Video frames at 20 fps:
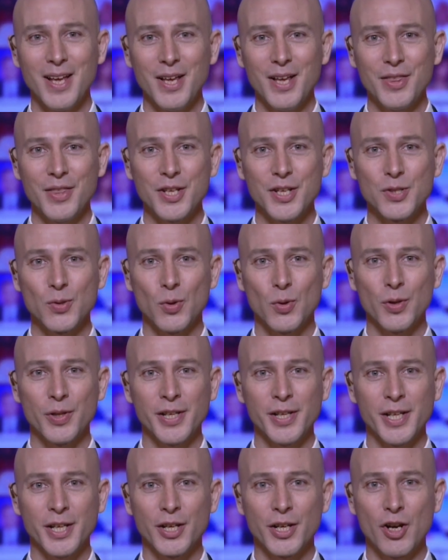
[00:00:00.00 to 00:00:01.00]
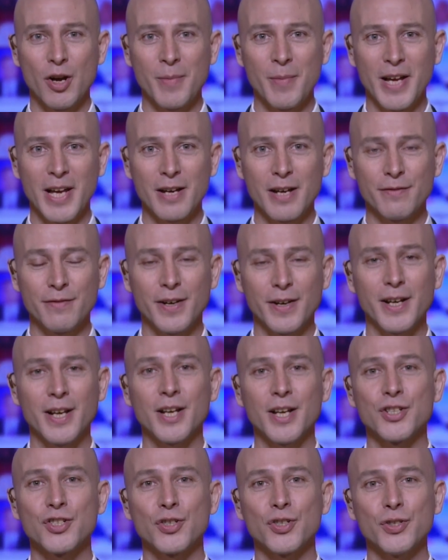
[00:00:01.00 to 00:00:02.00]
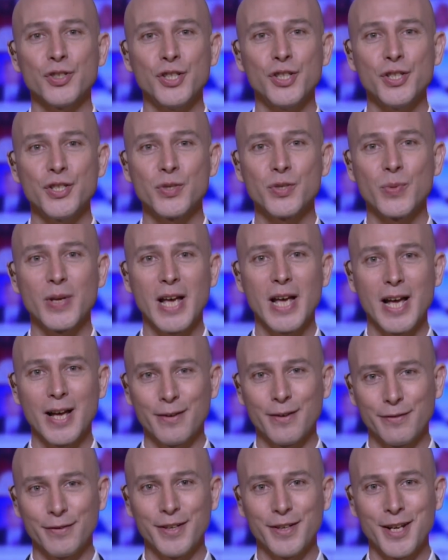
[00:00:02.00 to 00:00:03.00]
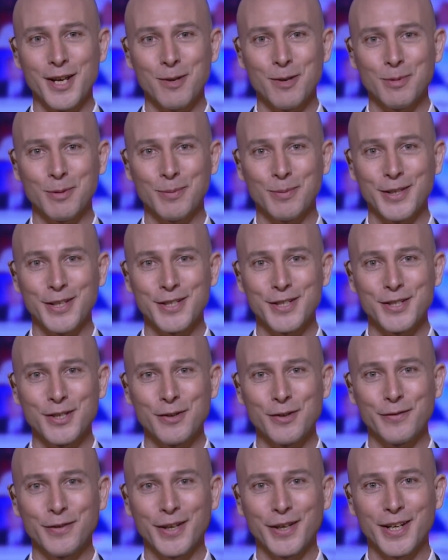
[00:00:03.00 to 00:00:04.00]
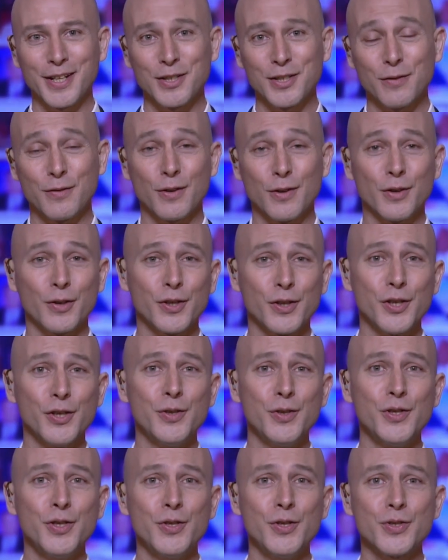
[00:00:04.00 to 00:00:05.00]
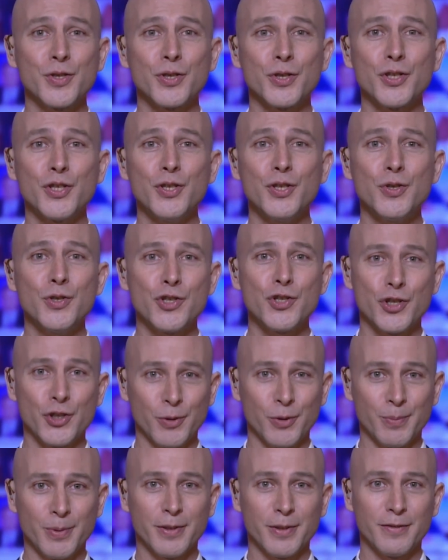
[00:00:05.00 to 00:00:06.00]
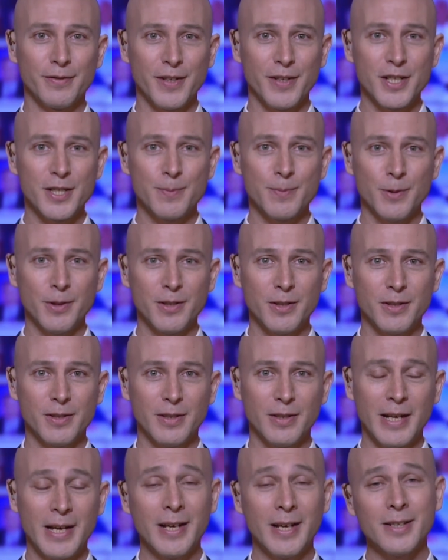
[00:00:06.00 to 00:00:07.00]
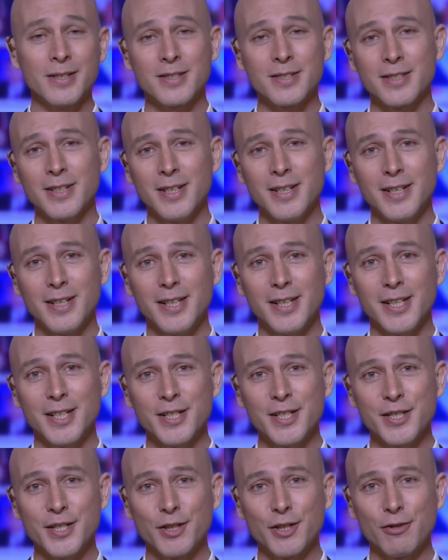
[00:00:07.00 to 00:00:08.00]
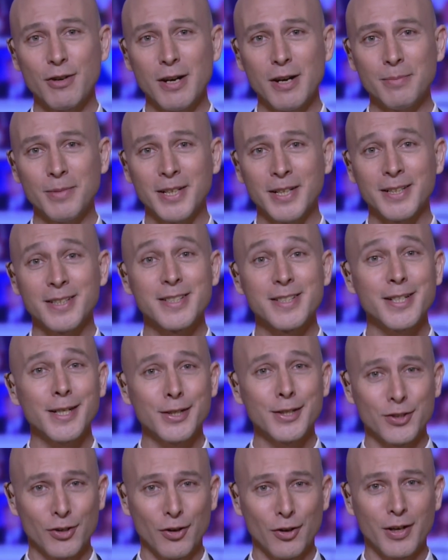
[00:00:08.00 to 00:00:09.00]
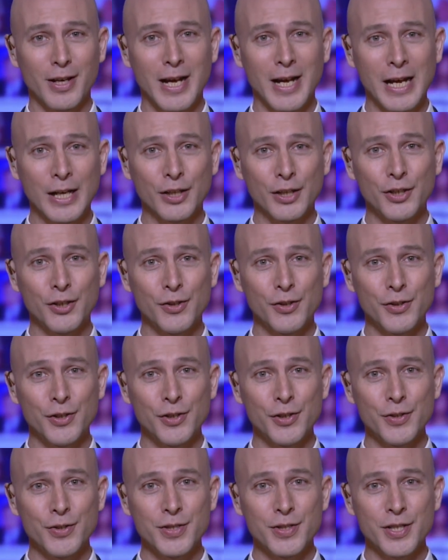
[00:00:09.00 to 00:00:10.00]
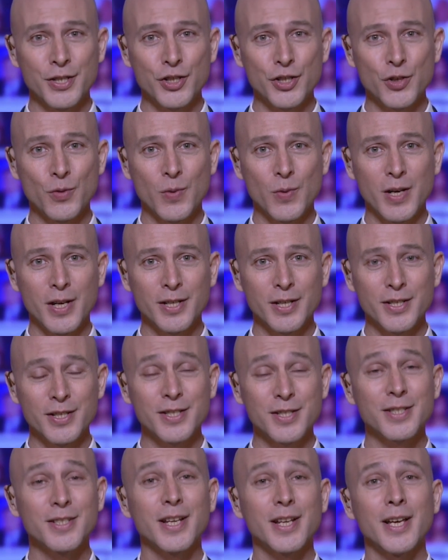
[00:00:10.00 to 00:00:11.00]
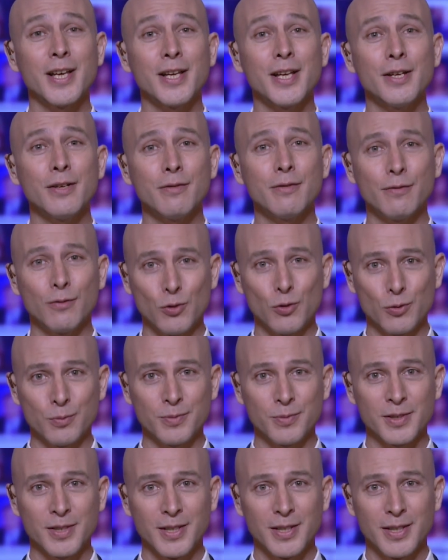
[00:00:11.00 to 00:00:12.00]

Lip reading: These are all the economic and financial news we have for now, but please don't forget to follow Q News on YouTube, Facebook, X, Instagram and TikTok at QNews EGY to stay informed.